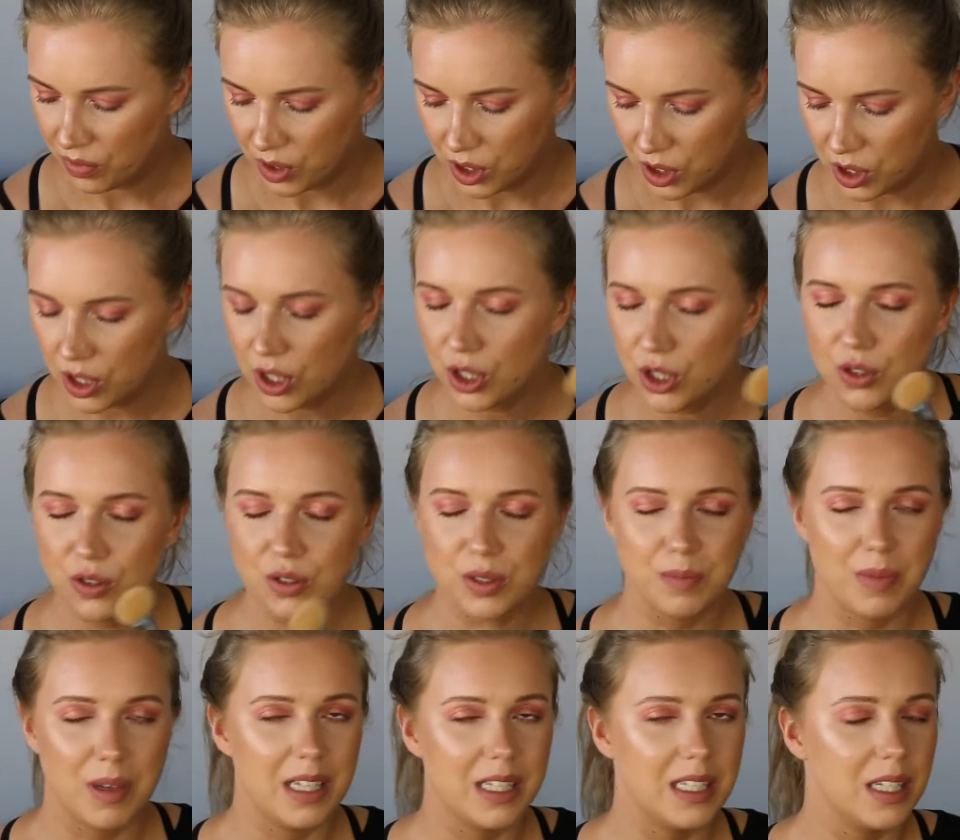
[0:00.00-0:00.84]
you can
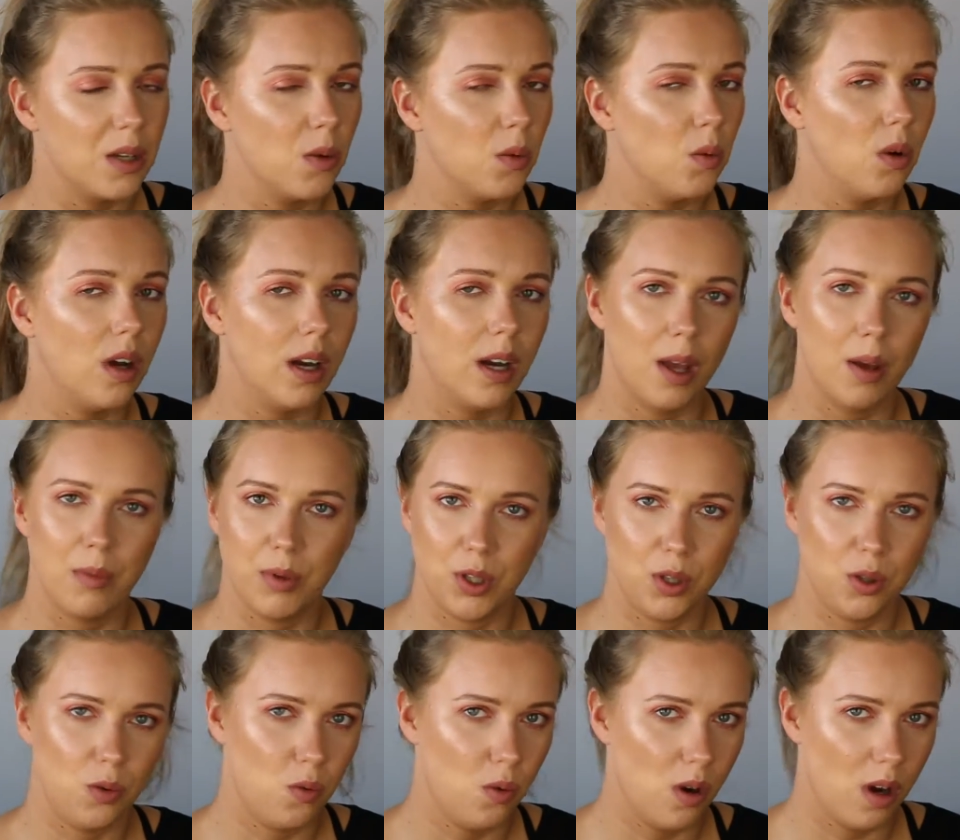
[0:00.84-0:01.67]
use basically whatever
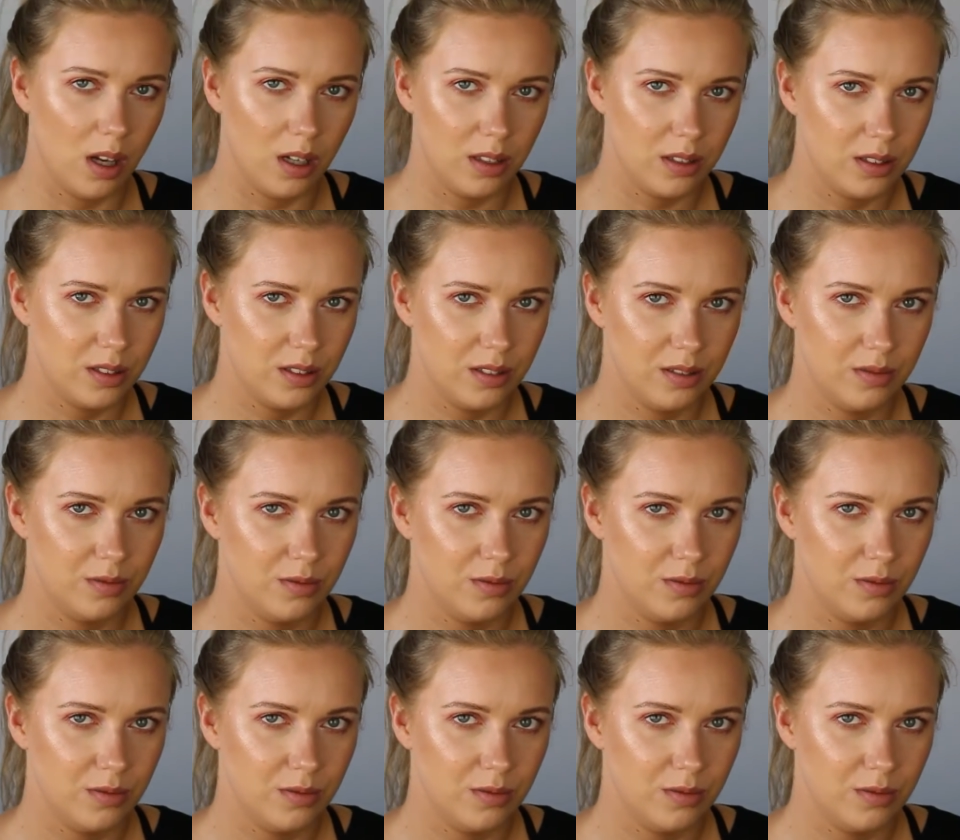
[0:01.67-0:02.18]
you want.